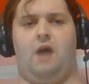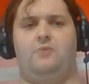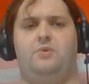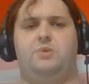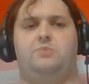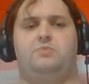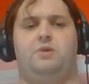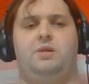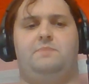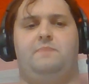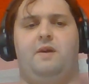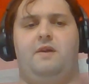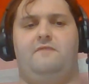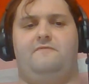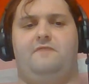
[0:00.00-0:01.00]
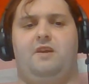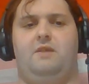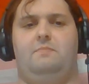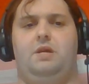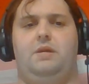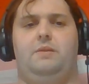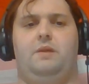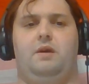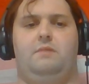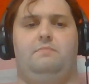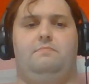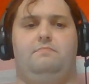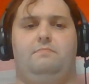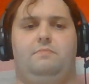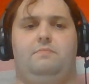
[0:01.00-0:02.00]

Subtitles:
I was raised by a family that